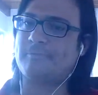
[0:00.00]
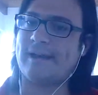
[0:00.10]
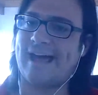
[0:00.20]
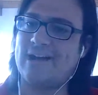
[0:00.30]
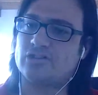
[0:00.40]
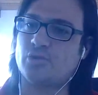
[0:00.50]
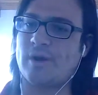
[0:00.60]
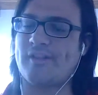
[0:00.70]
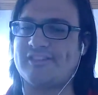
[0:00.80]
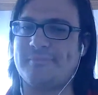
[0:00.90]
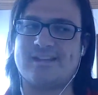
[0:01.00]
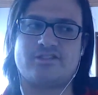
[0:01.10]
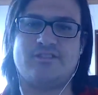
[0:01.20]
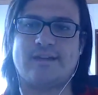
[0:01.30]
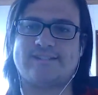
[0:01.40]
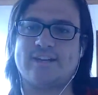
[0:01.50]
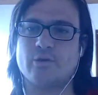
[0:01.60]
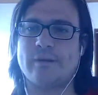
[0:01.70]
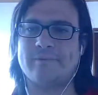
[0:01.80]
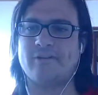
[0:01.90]
but I also wanted to mention that Saudi
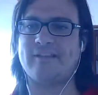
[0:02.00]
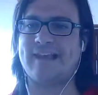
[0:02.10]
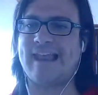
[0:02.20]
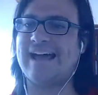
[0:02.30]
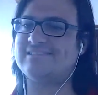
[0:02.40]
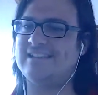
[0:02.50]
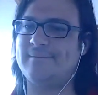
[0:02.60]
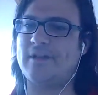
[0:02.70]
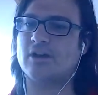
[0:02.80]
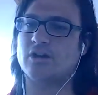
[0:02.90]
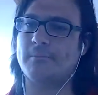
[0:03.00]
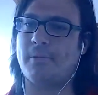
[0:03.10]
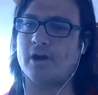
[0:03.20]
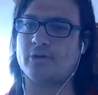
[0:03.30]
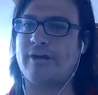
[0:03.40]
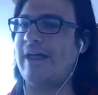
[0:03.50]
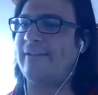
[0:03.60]
Arabia are the last team that are going to bunker down.